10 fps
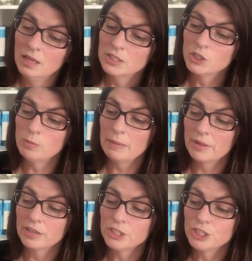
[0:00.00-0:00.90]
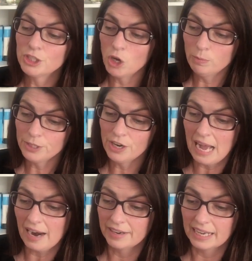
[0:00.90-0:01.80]
So my mother stopped her
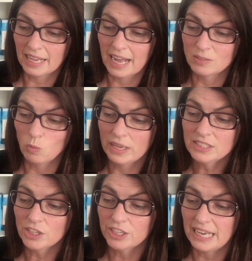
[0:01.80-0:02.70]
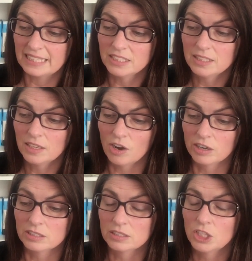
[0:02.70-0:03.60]
ironing and went out into the
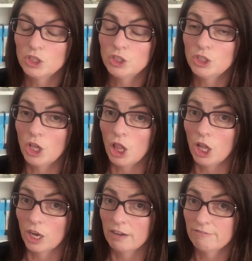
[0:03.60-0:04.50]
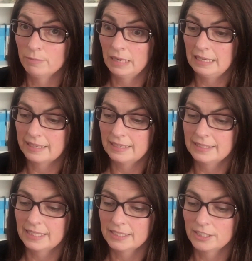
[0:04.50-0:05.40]
garden to look for my little
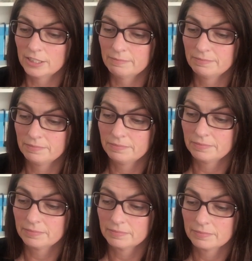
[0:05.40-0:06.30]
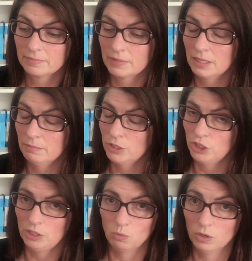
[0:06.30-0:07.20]
sister. But
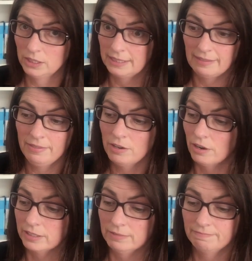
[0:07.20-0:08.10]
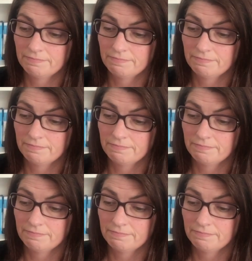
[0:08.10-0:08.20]
she wasn't in the garden.